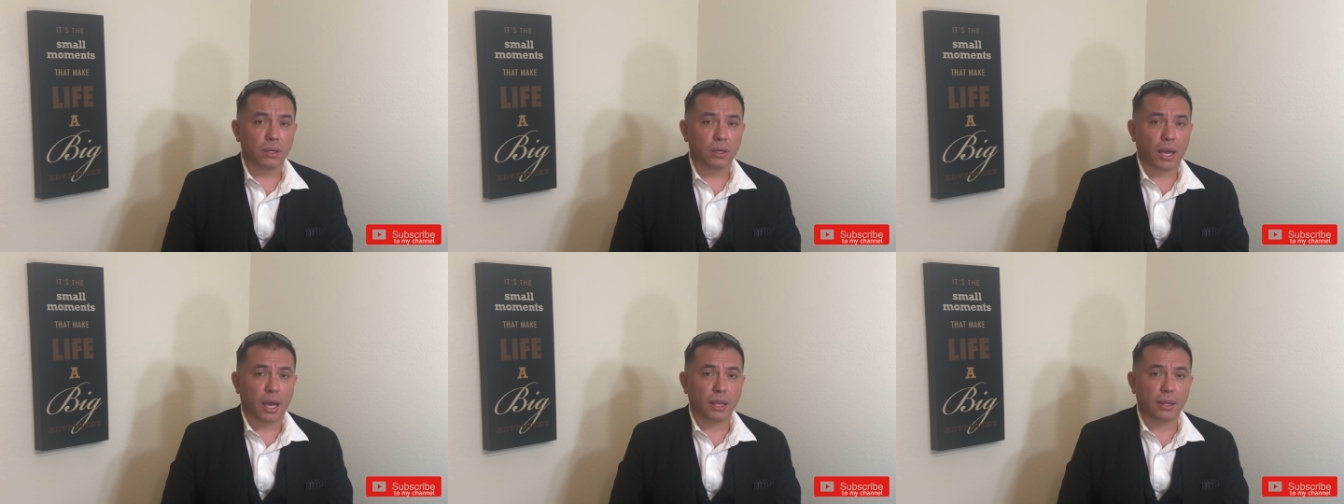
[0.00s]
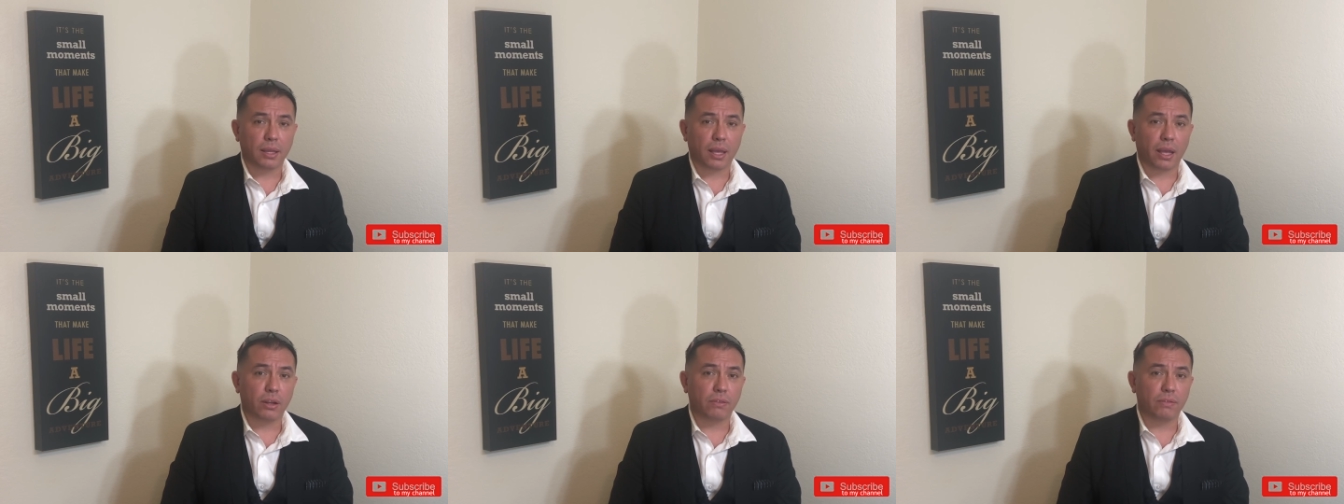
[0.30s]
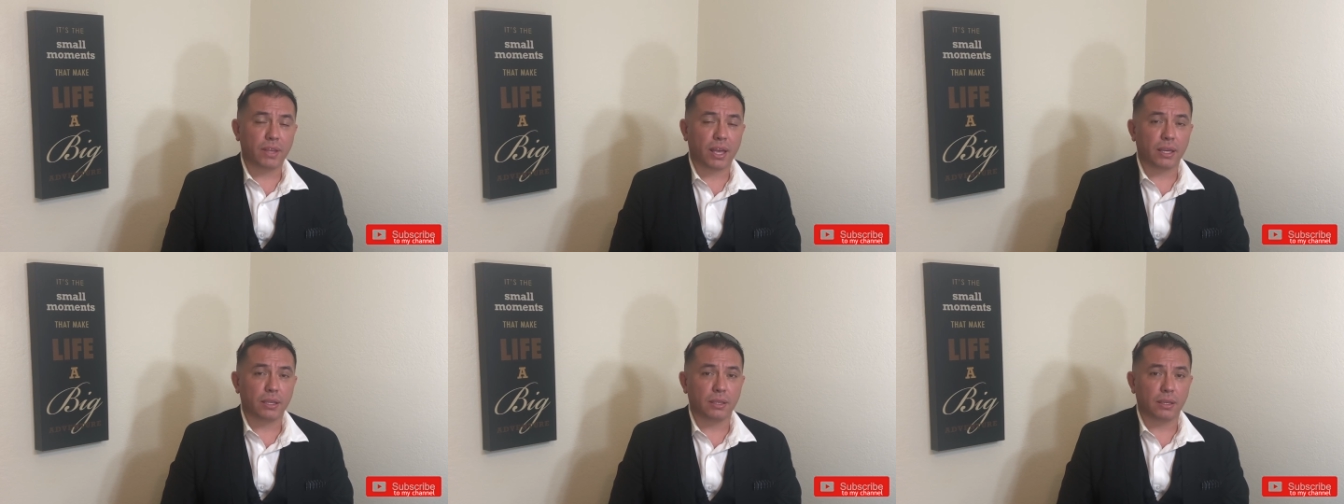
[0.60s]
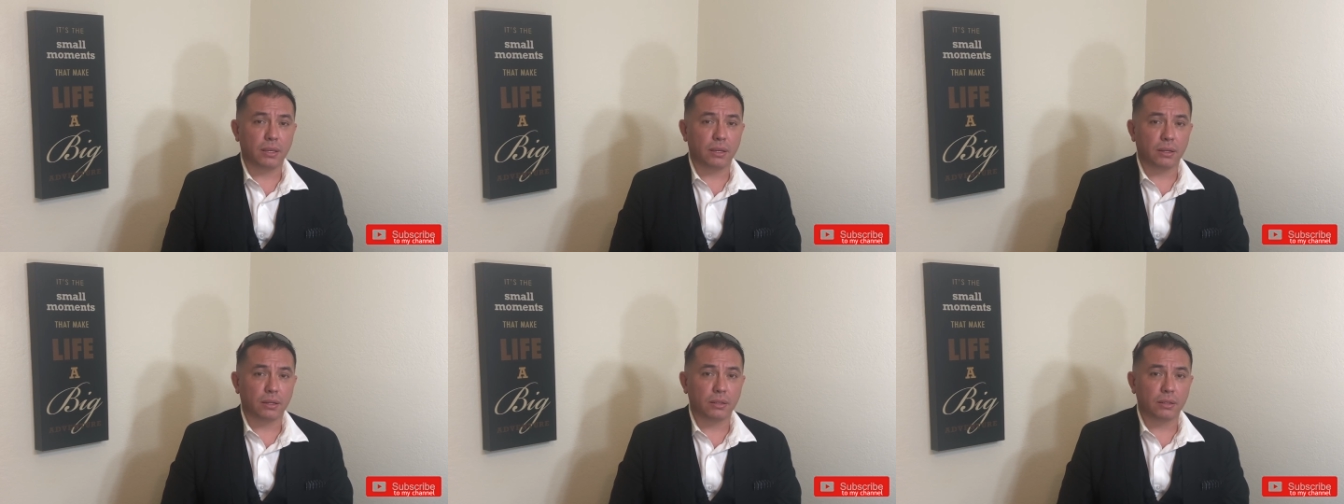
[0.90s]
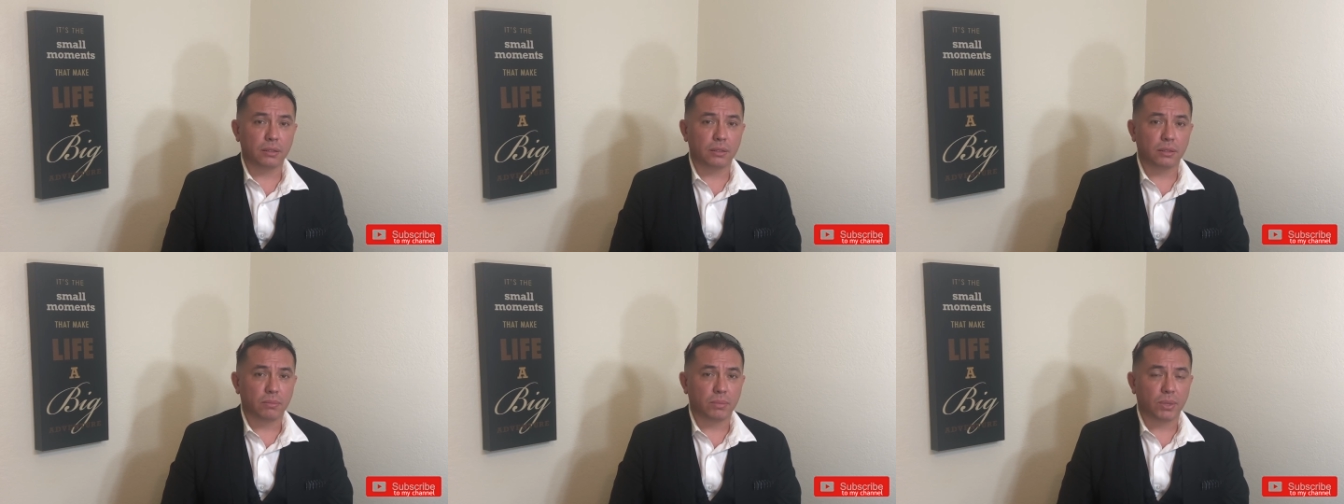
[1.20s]
At the end of that
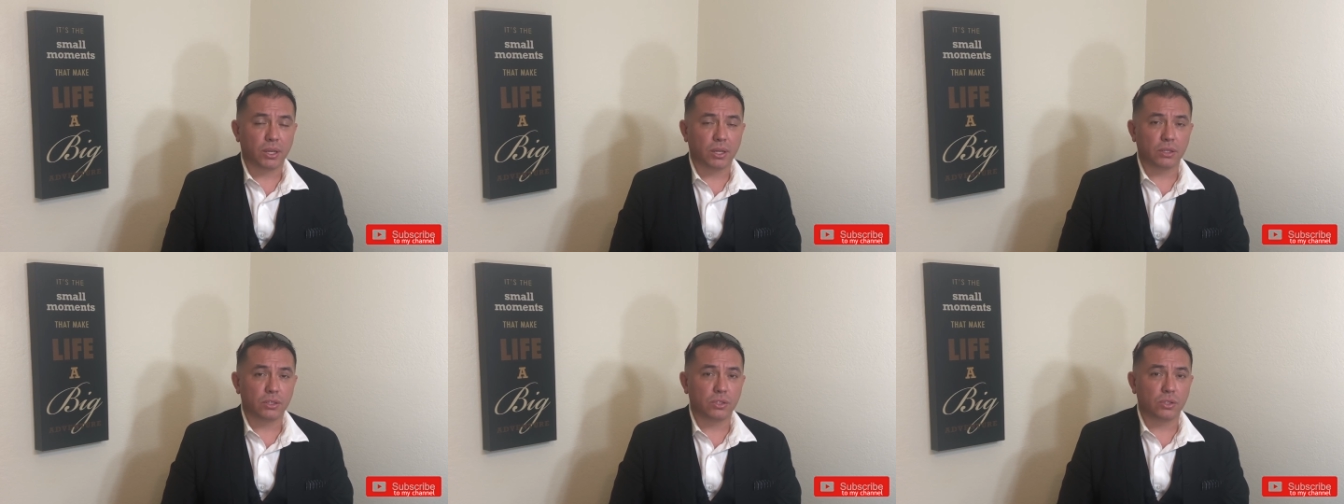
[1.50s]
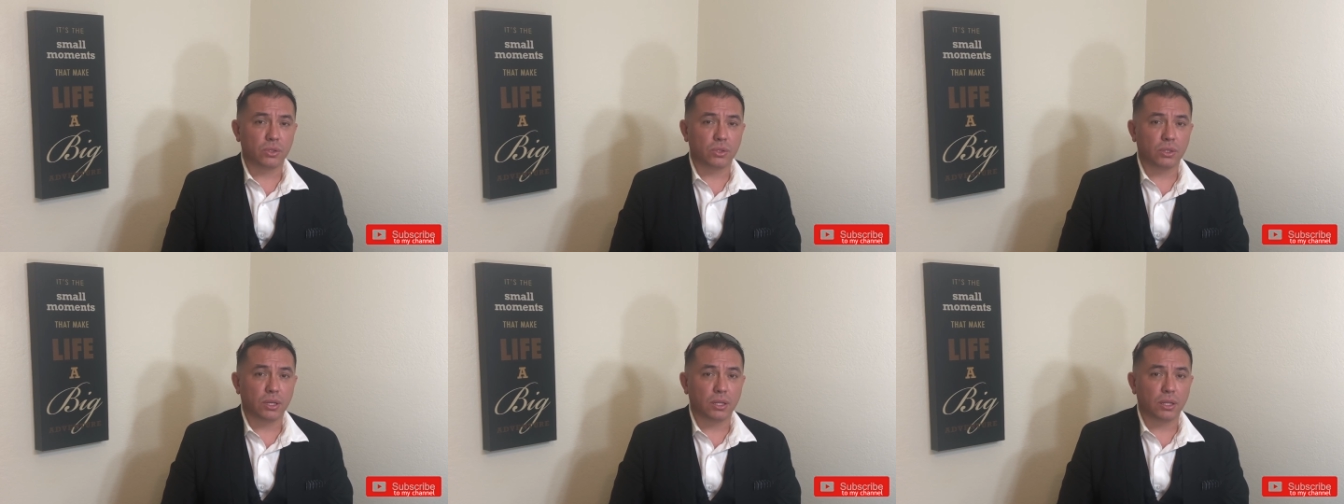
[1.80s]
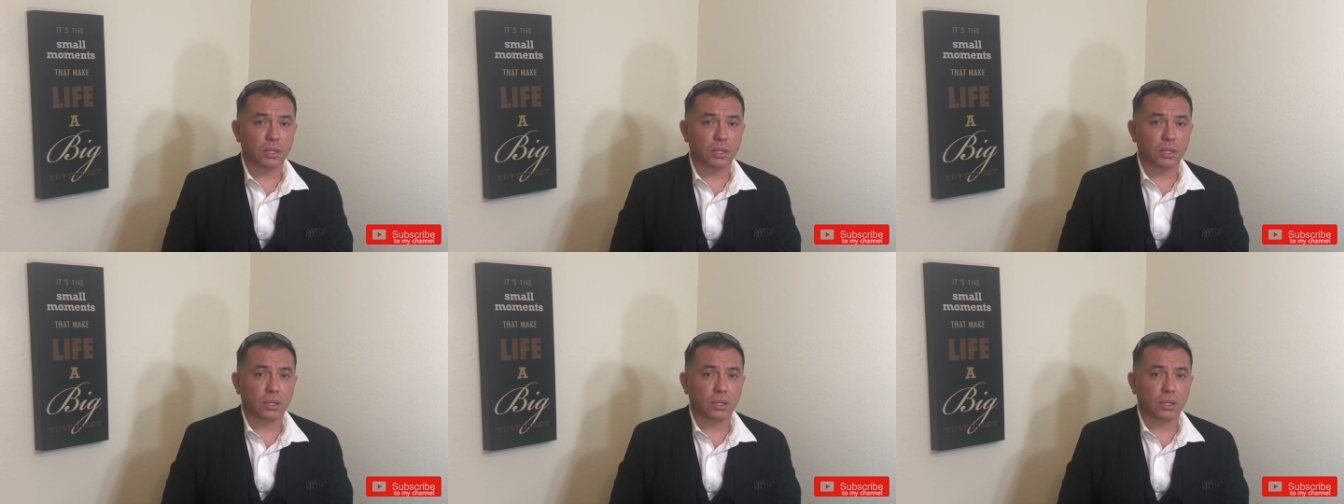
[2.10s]
year, because you